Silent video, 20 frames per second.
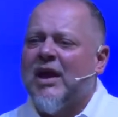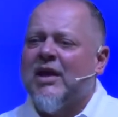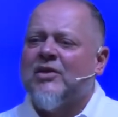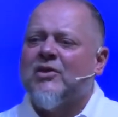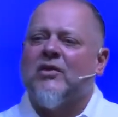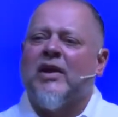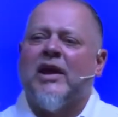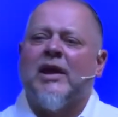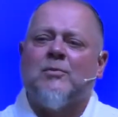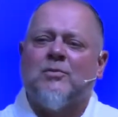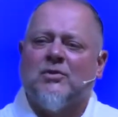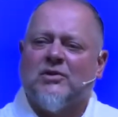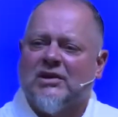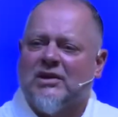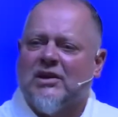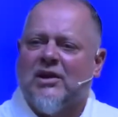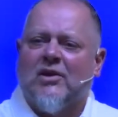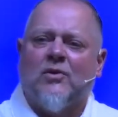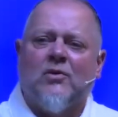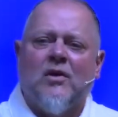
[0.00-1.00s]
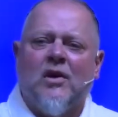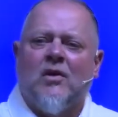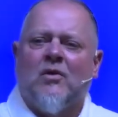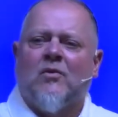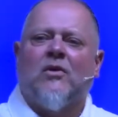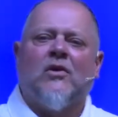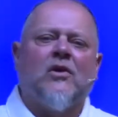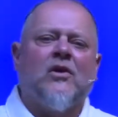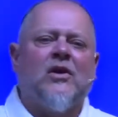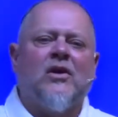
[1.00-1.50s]
they're able to go,
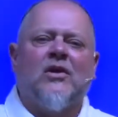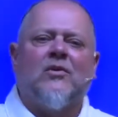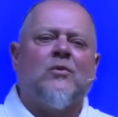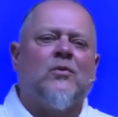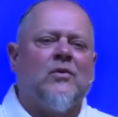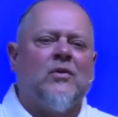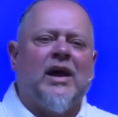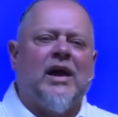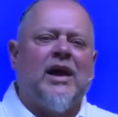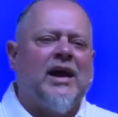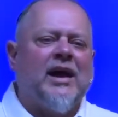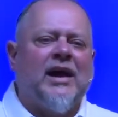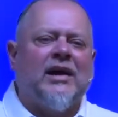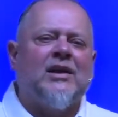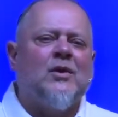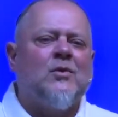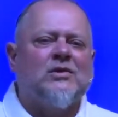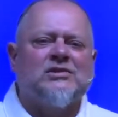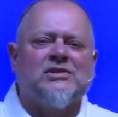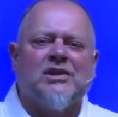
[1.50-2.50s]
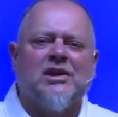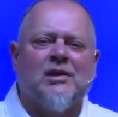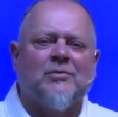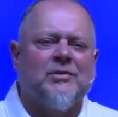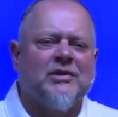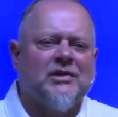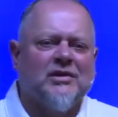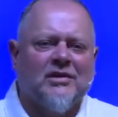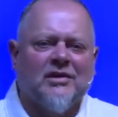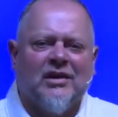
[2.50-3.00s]
oh, I know it's coming.